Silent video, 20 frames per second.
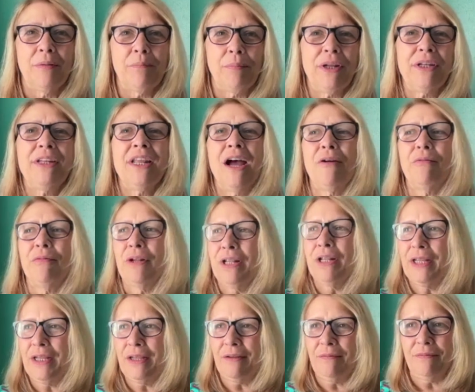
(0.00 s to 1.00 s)
but not
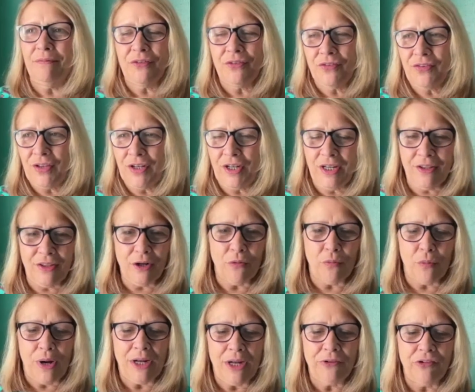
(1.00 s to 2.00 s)
really sitting there
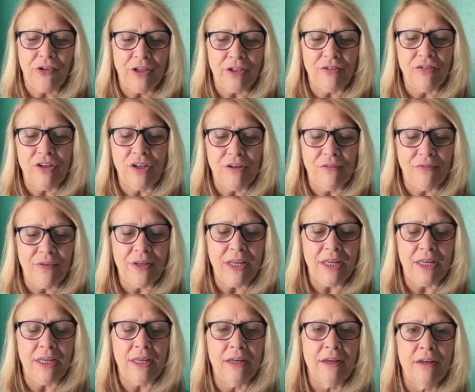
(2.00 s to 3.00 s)
watching
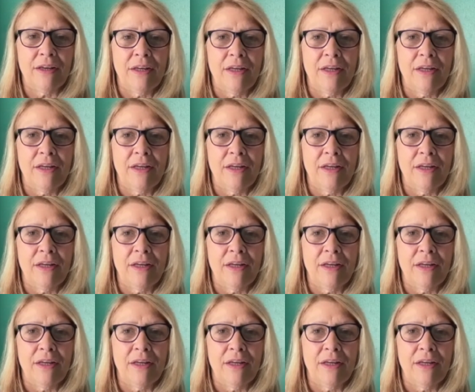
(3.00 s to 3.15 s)
TV,